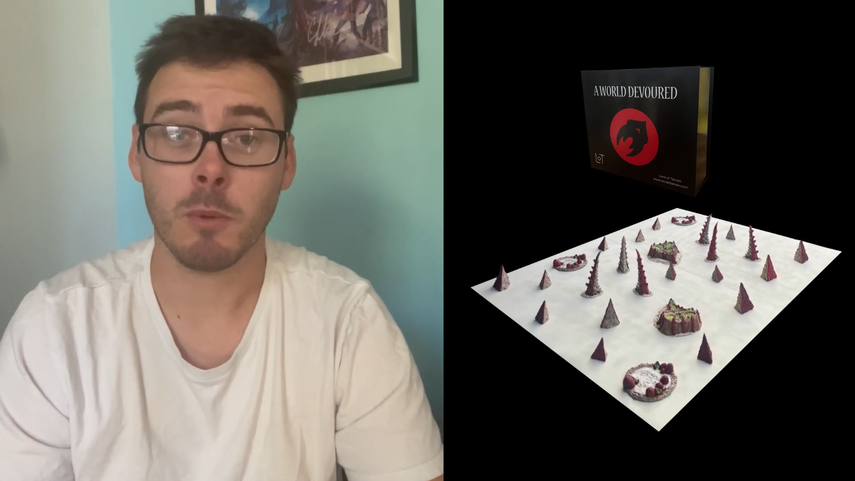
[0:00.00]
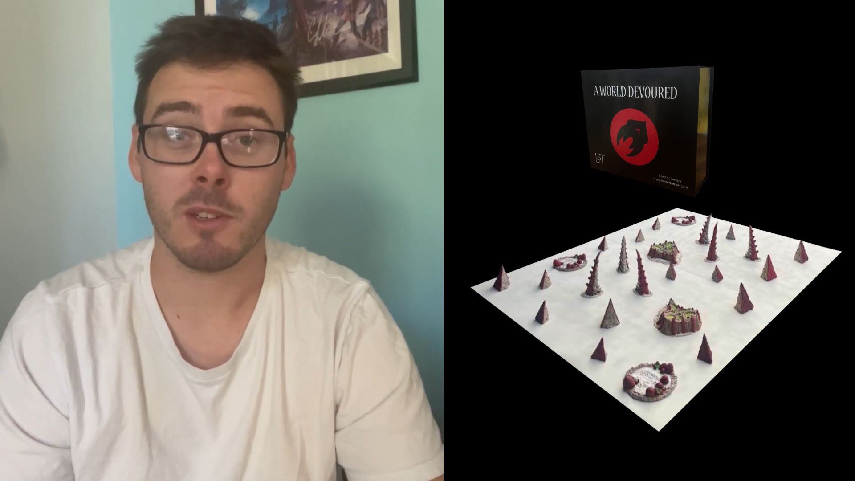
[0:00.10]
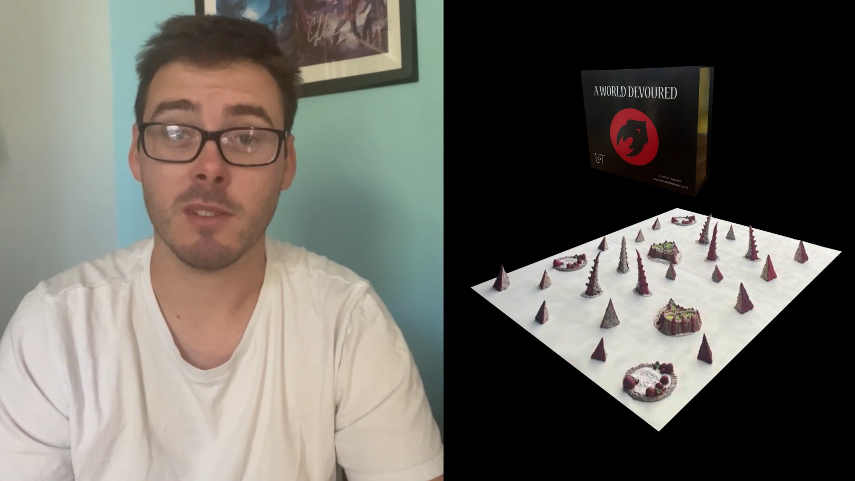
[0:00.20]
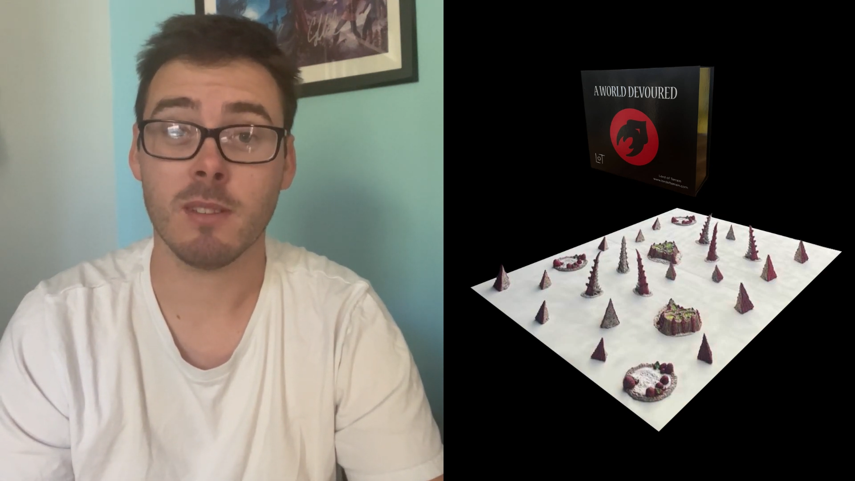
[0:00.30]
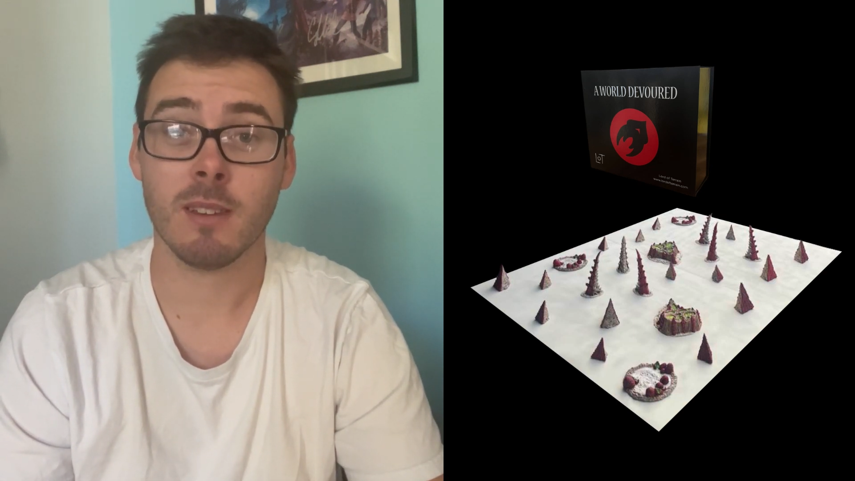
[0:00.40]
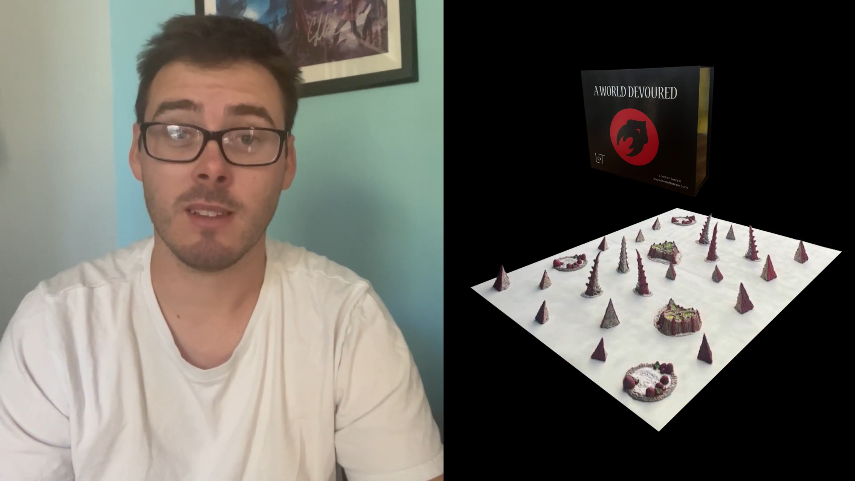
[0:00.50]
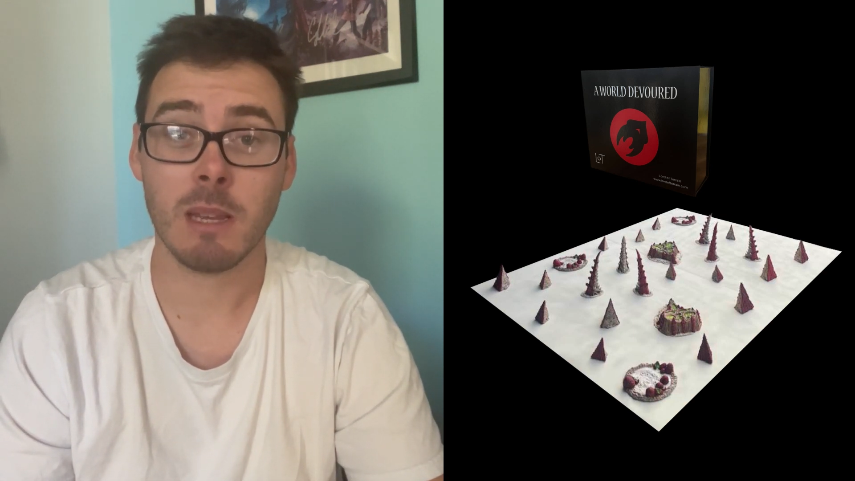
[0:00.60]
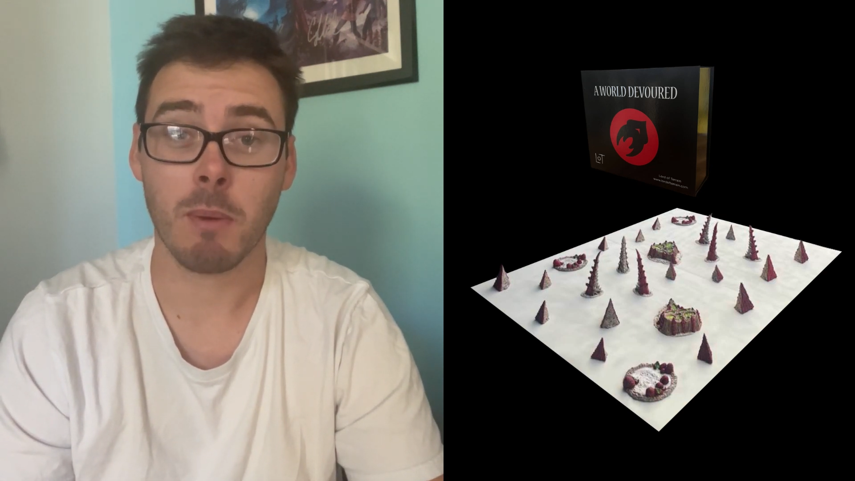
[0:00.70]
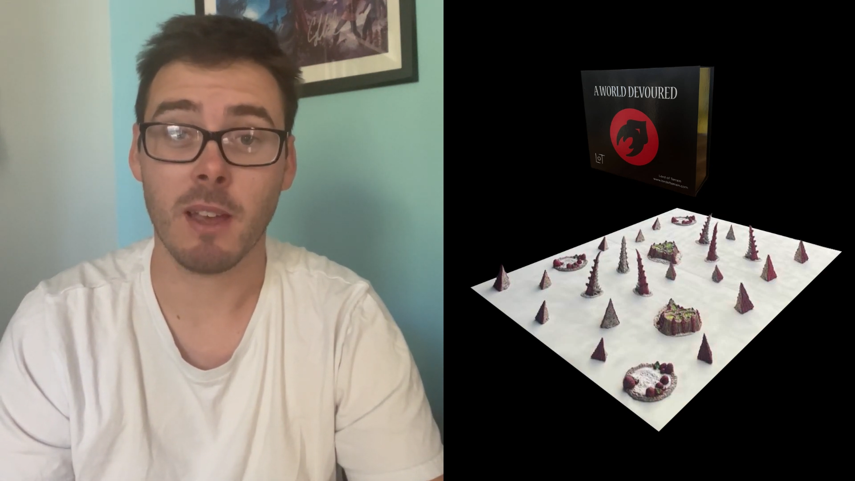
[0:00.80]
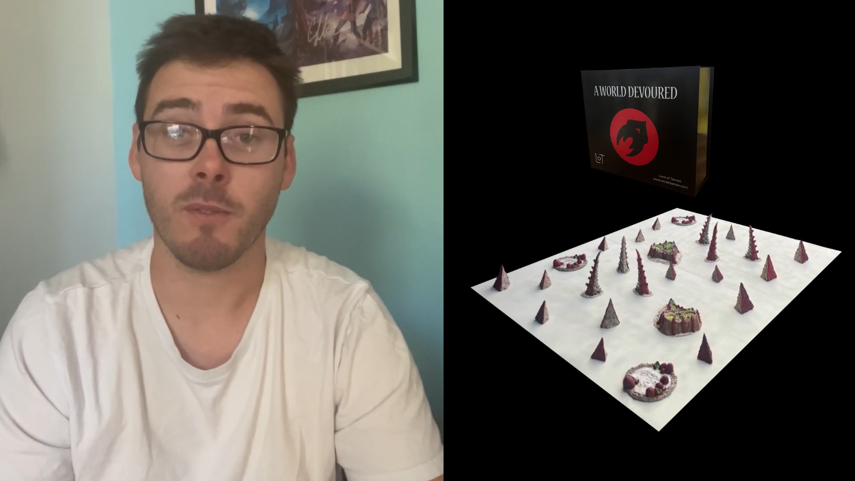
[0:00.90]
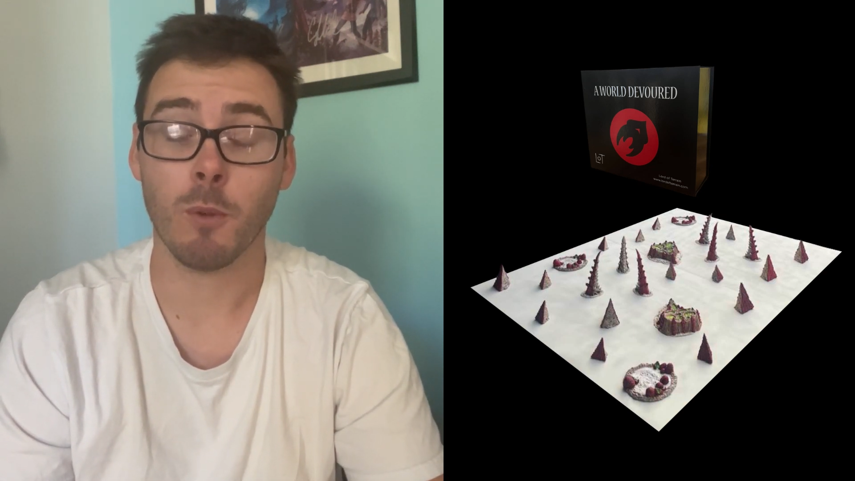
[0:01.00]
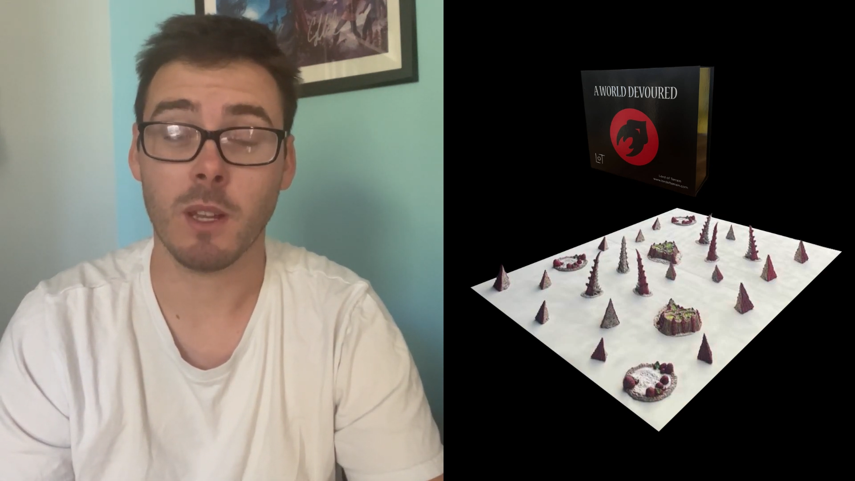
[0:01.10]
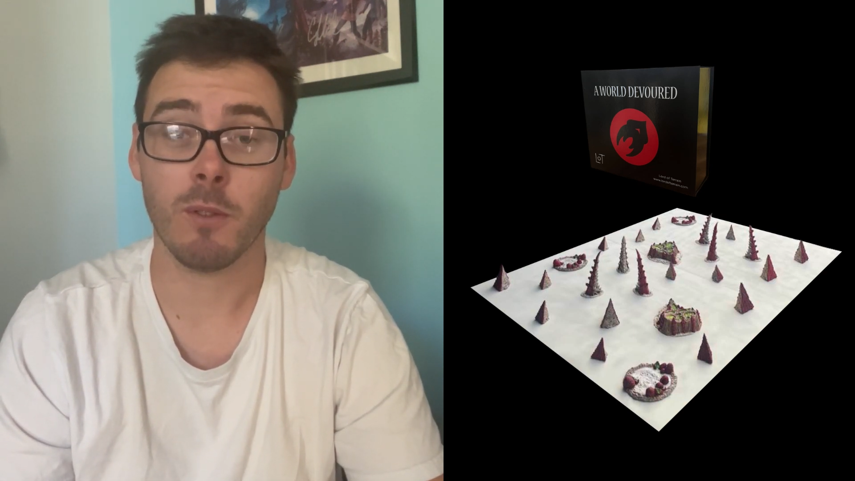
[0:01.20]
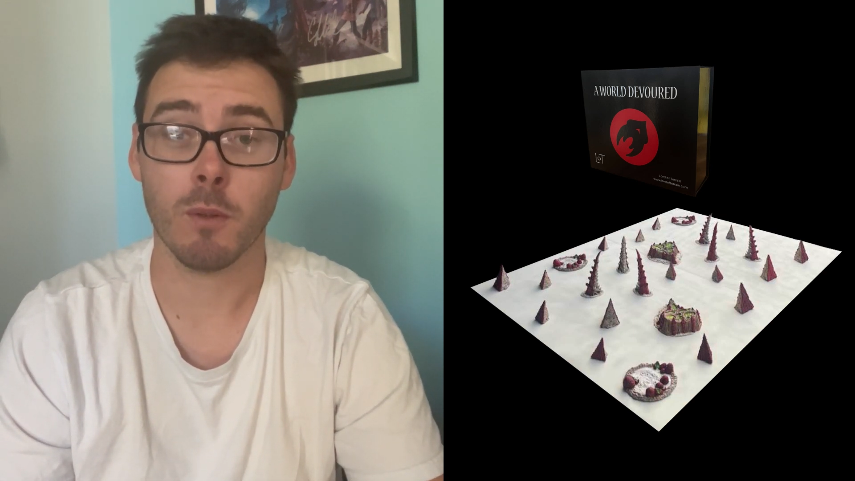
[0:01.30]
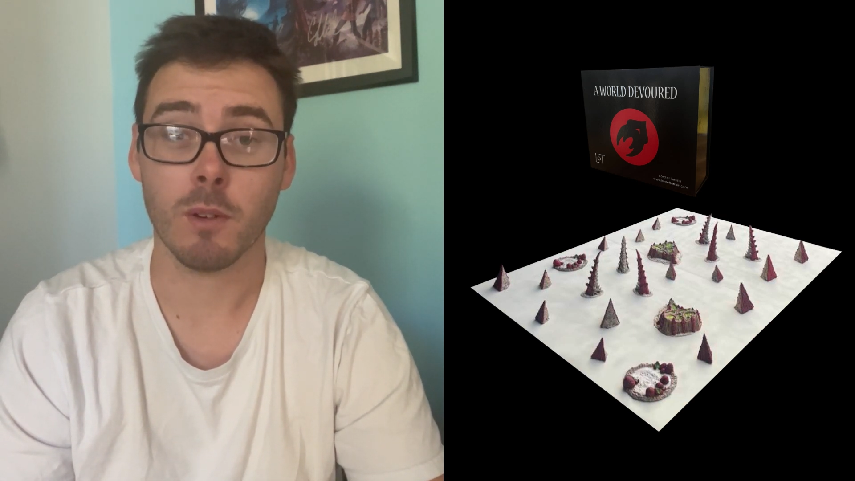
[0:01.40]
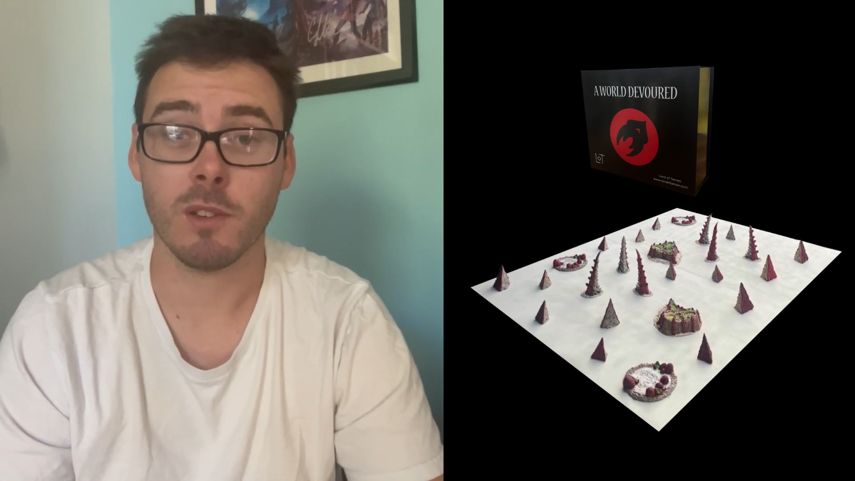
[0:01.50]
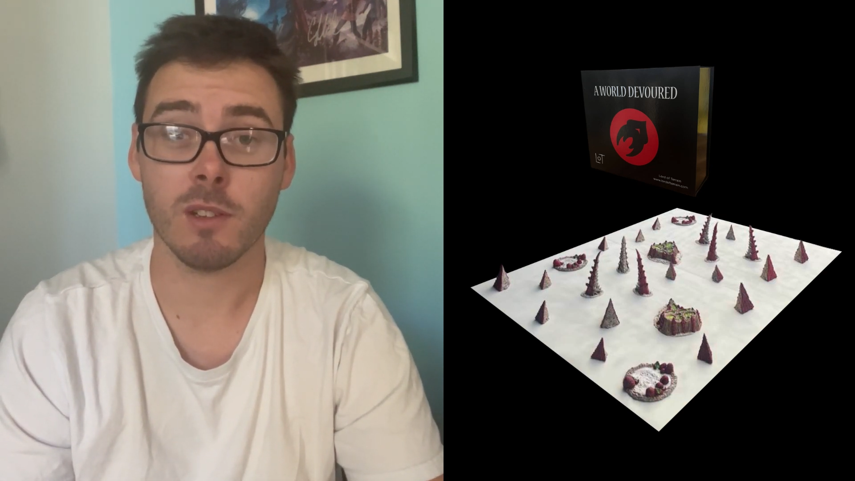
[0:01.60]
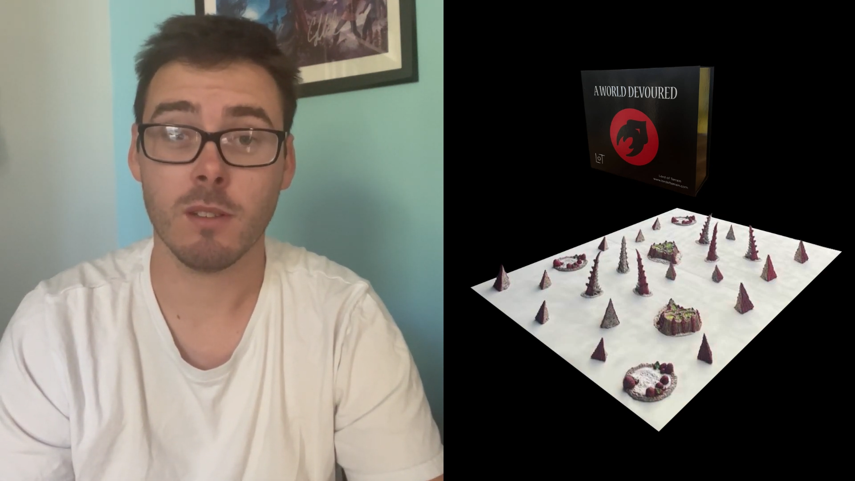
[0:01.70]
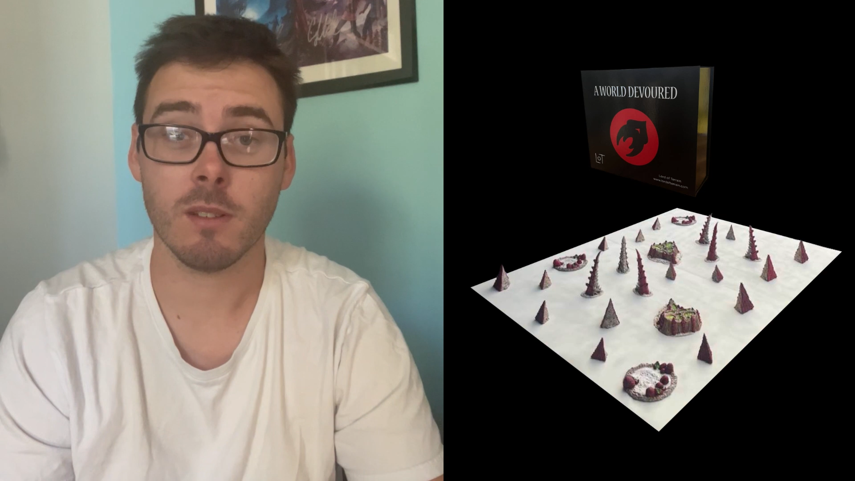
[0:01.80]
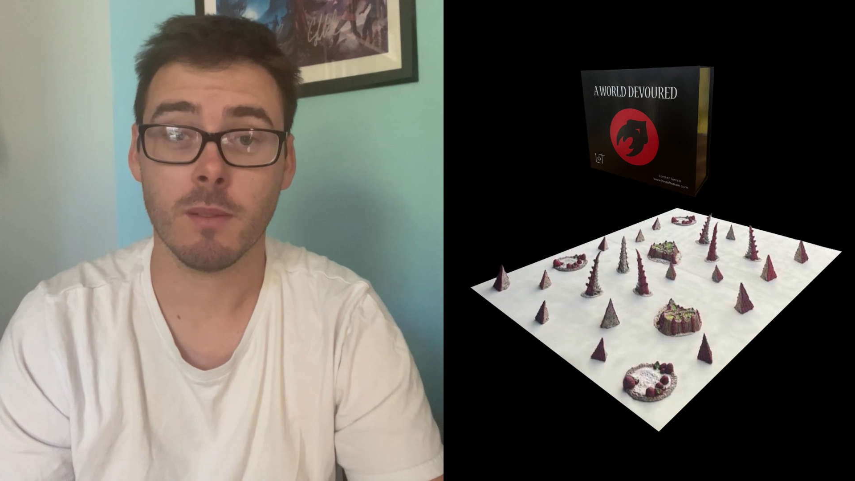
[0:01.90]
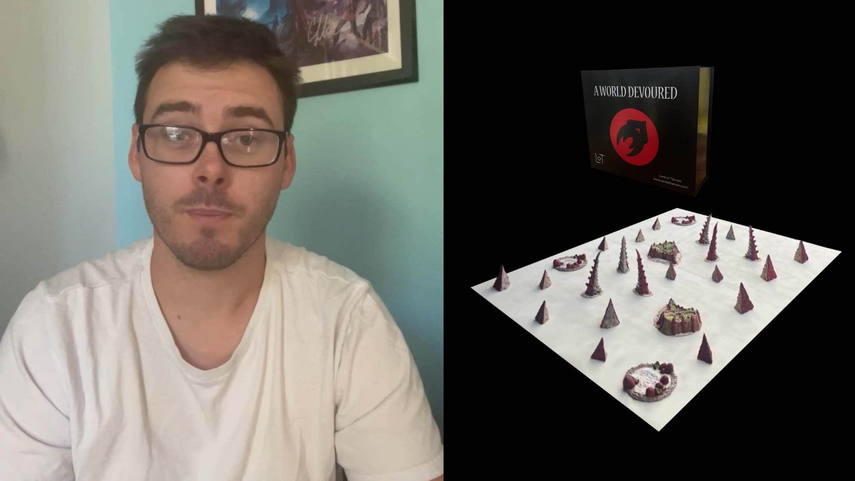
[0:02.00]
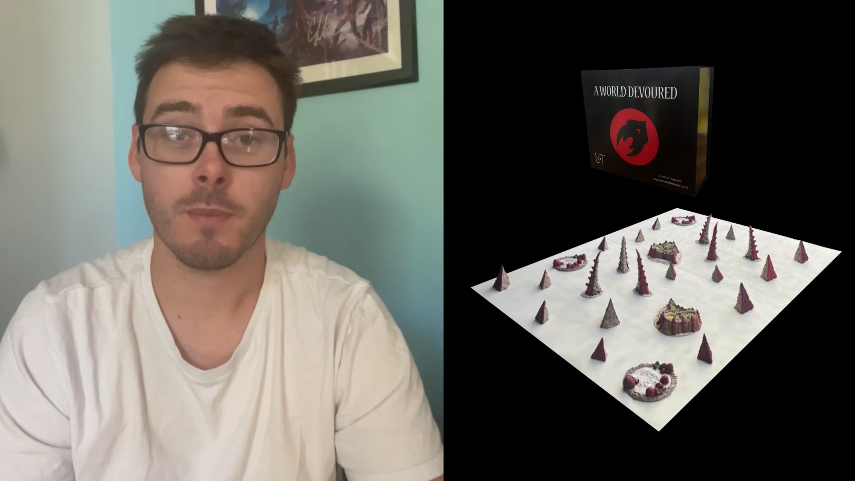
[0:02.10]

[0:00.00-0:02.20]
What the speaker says: which is 60 by 44 inches,